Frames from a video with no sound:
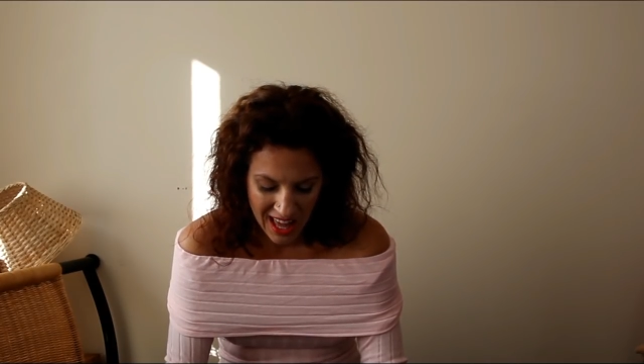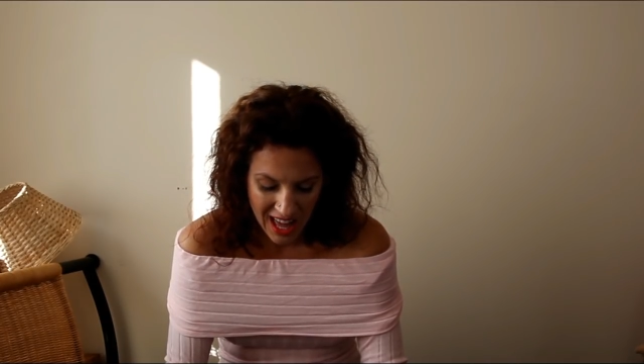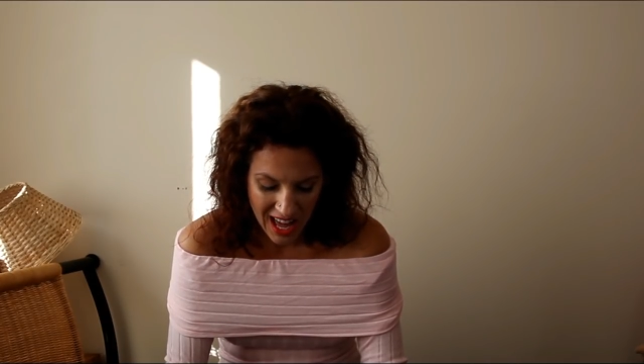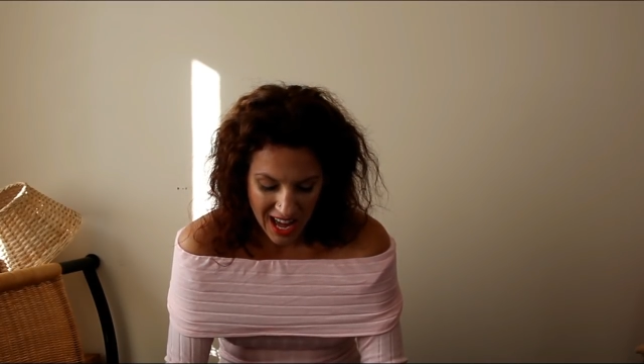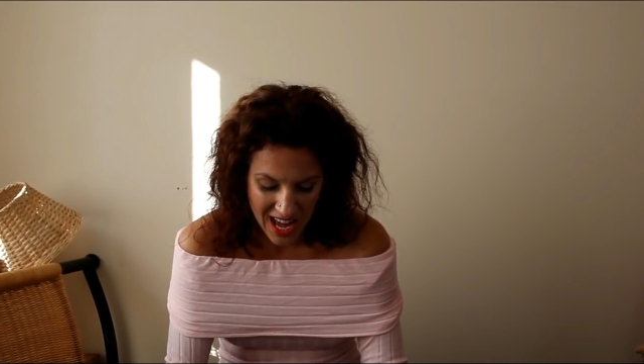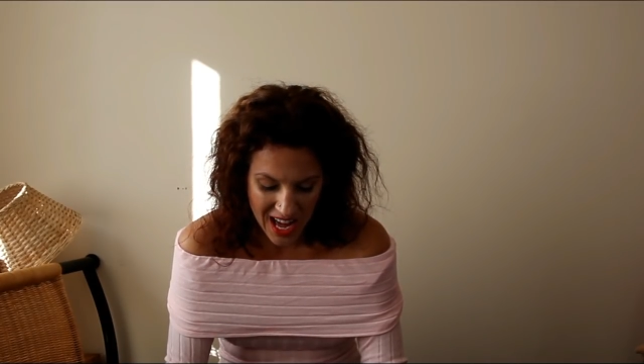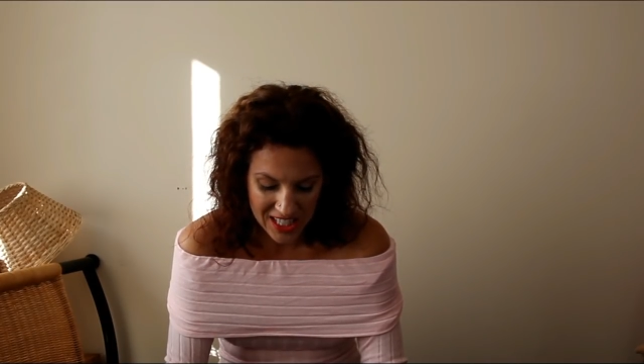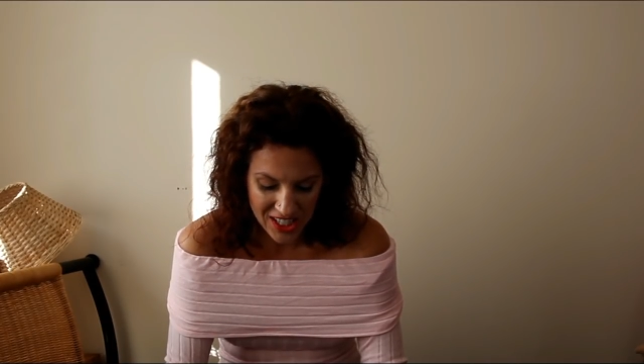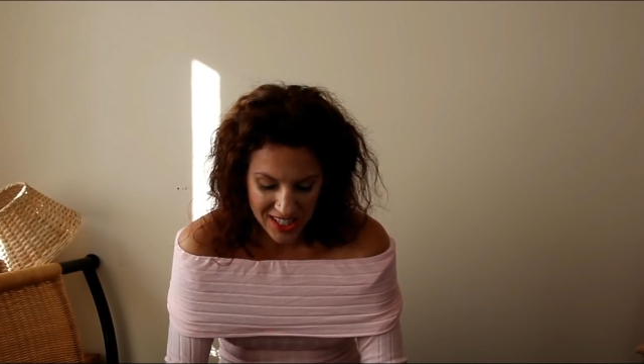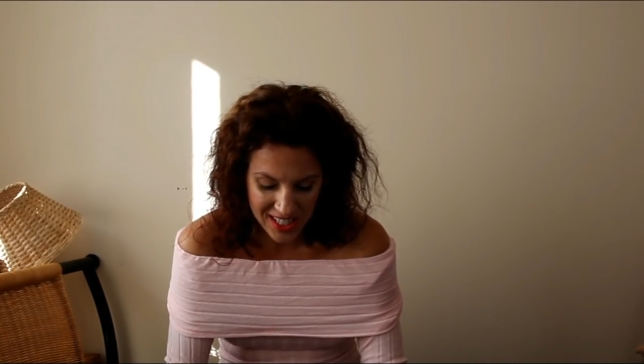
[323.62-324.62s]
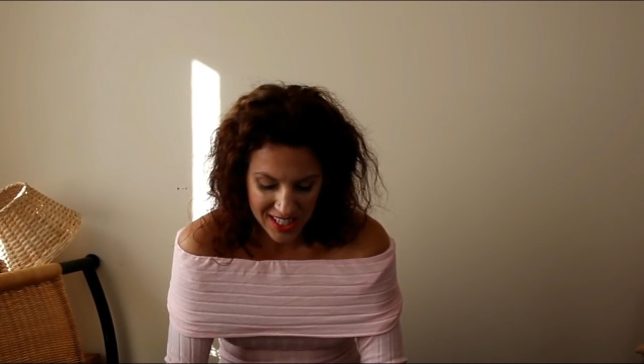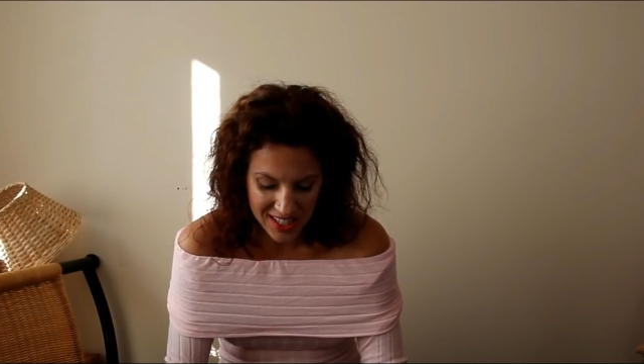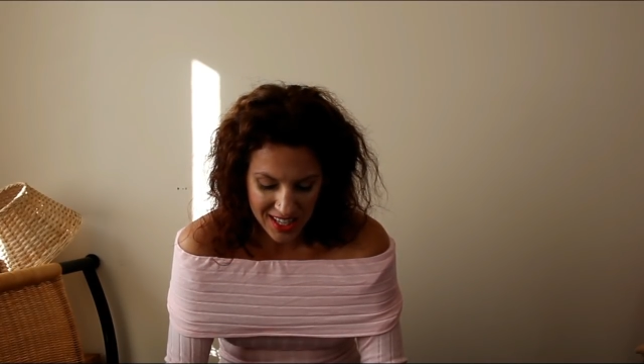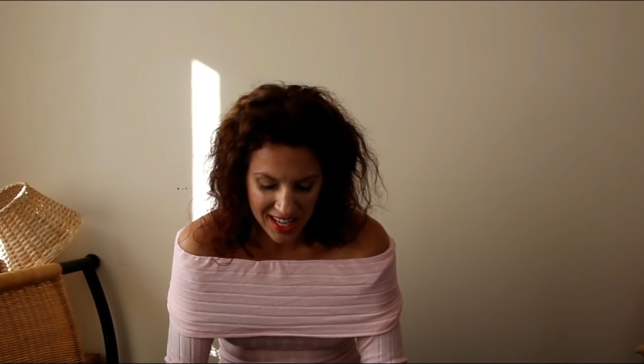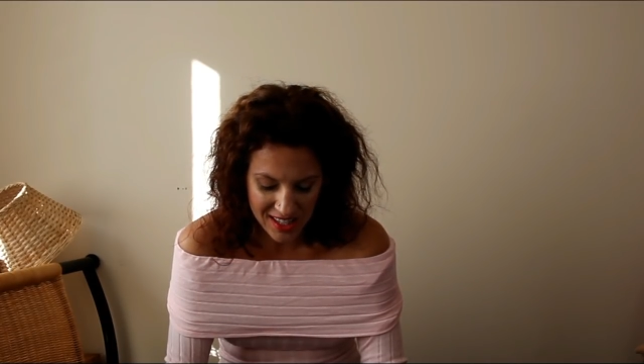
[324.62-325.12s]
She started
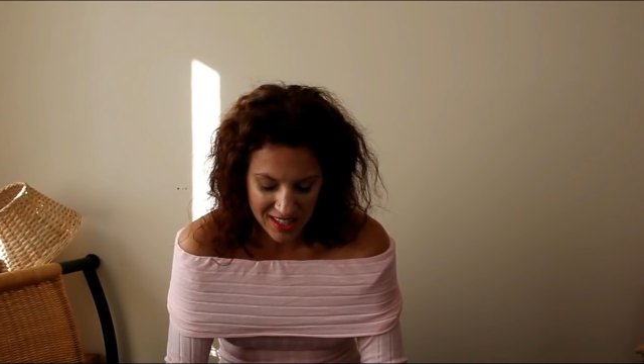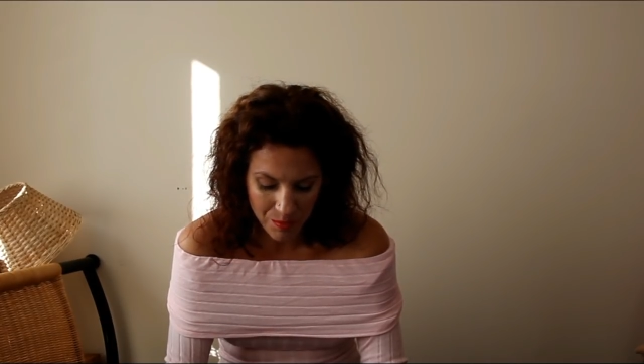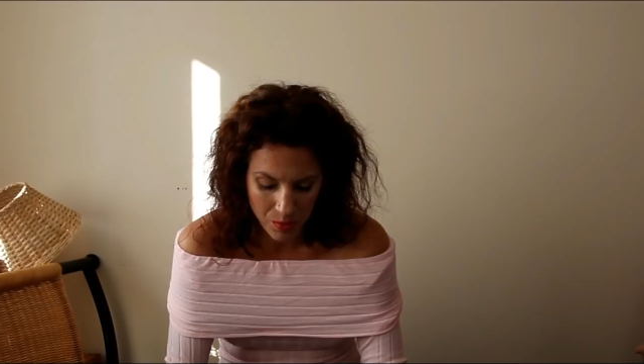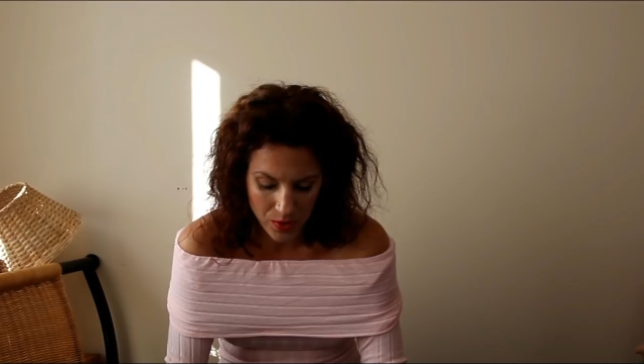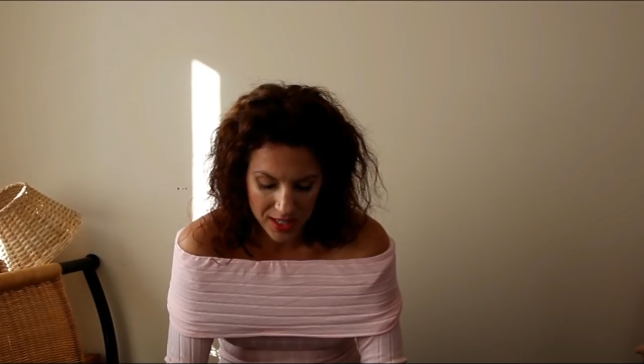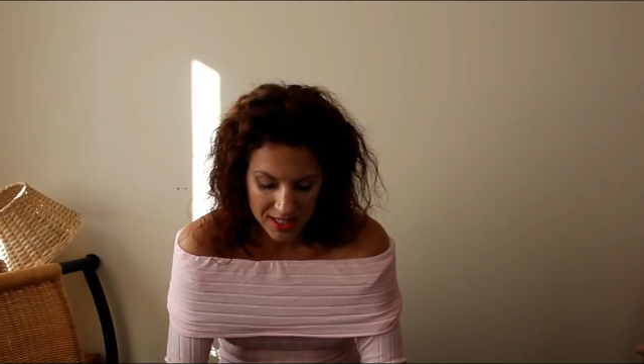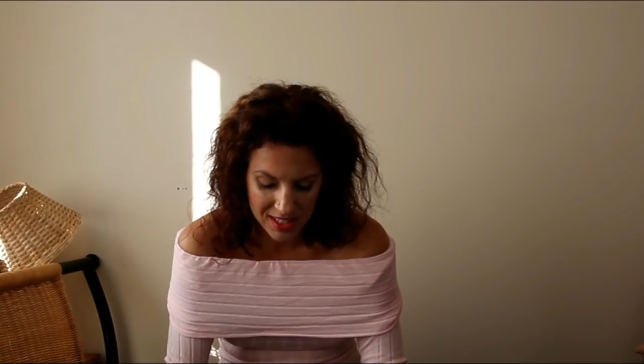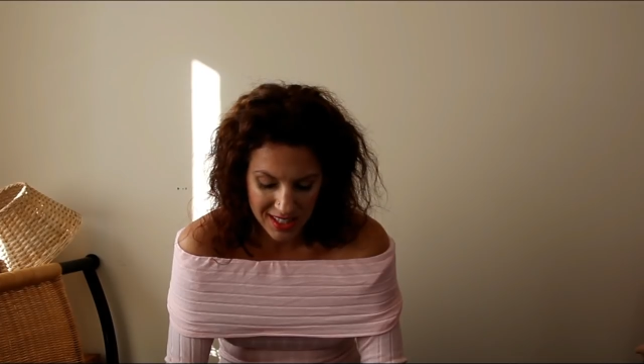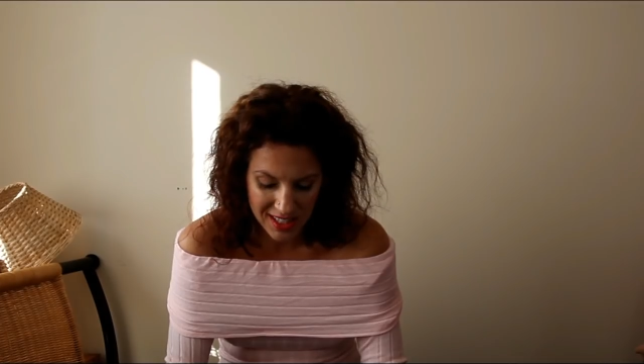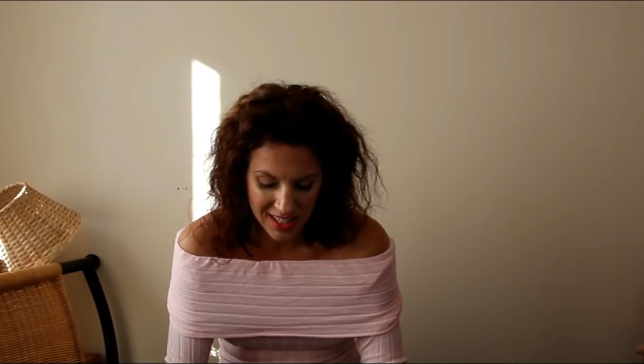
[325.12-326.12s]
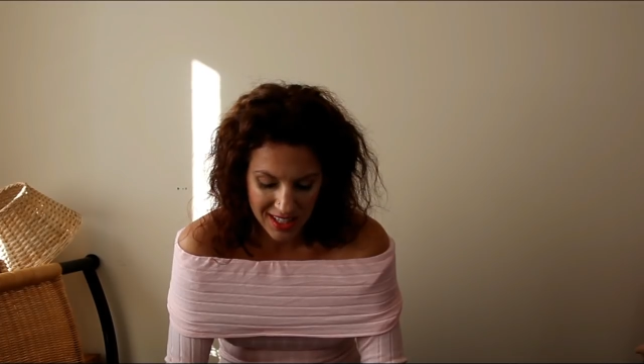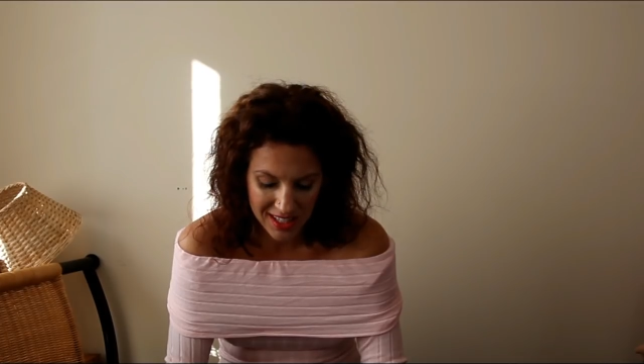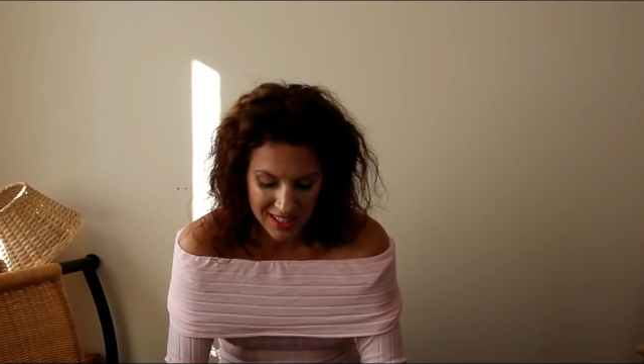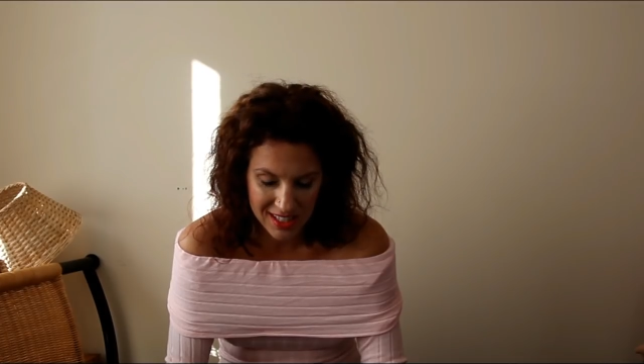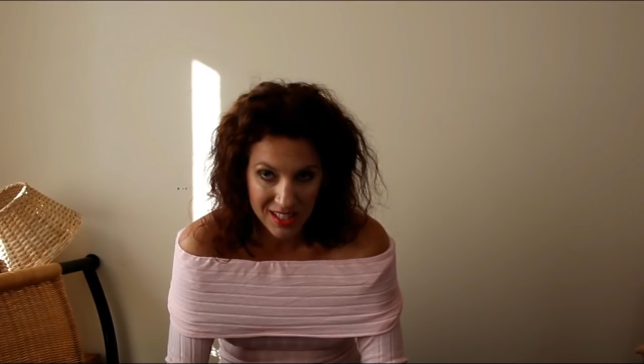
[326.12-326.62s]
to get to the point,
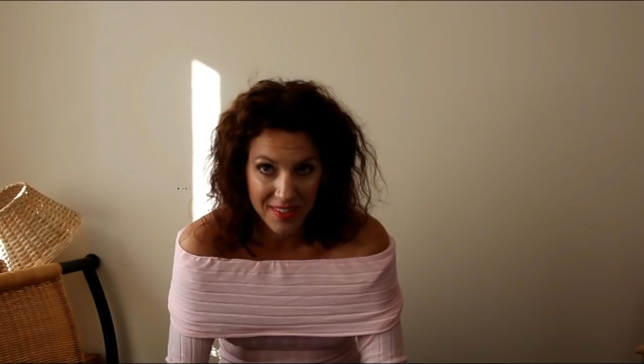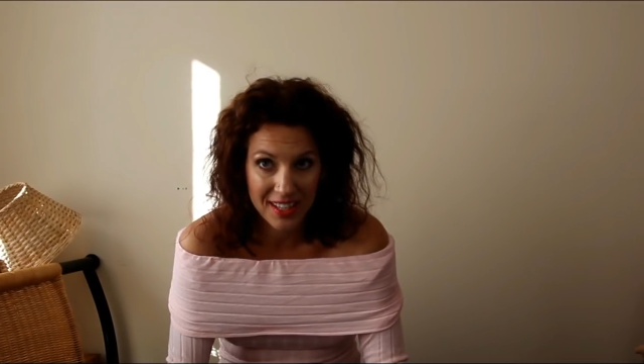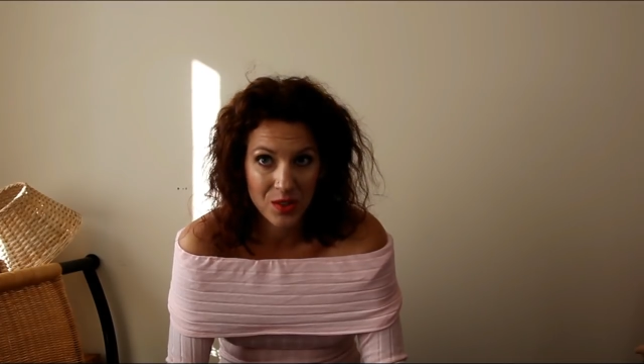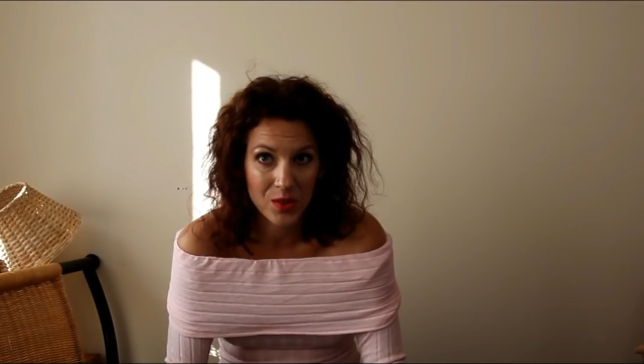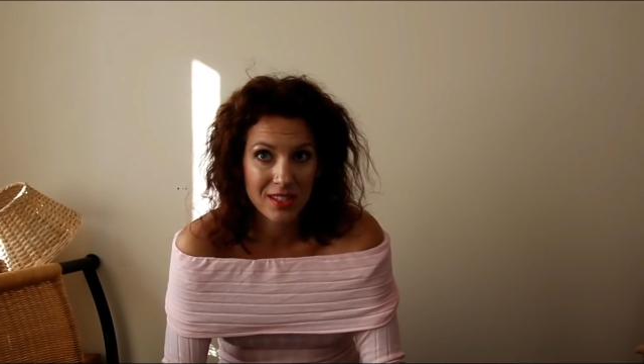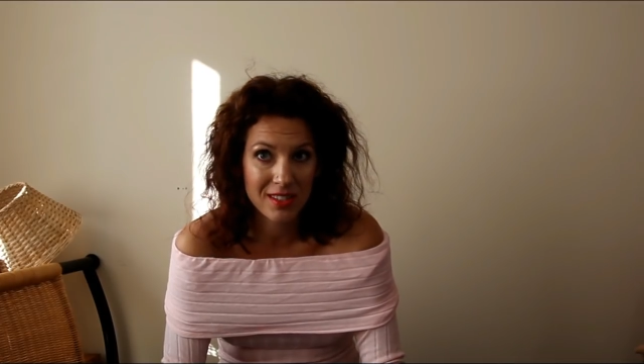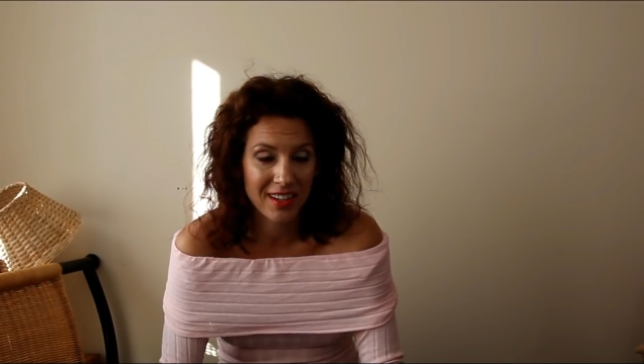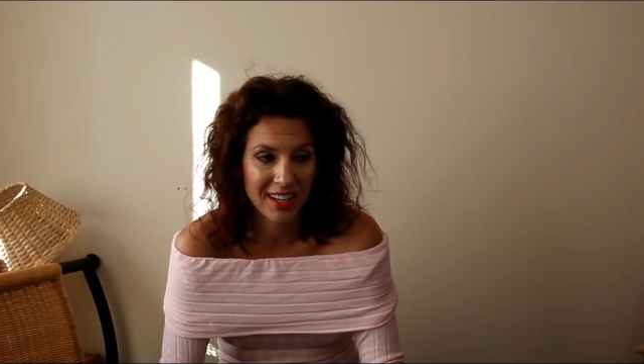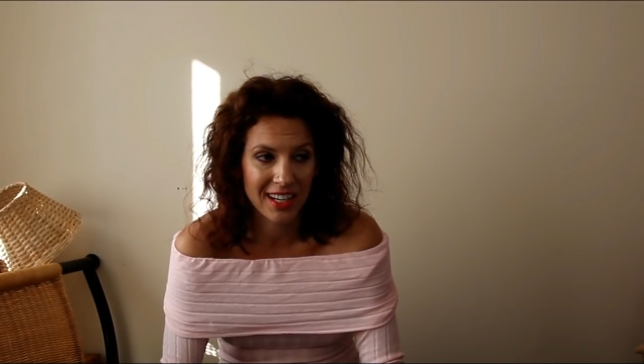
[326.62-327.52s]
this is when it all started,